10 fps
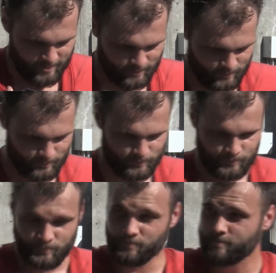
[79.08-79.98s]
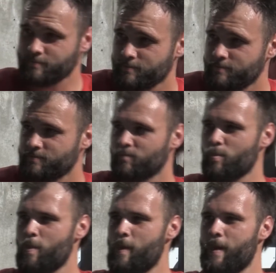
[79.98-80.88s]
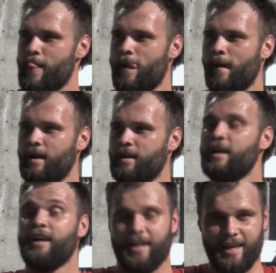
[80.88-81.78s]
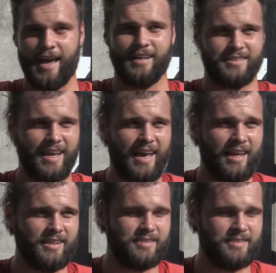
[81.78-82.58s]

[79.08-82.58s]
Has Tom given you pointers about the rivalry? He has, yeah.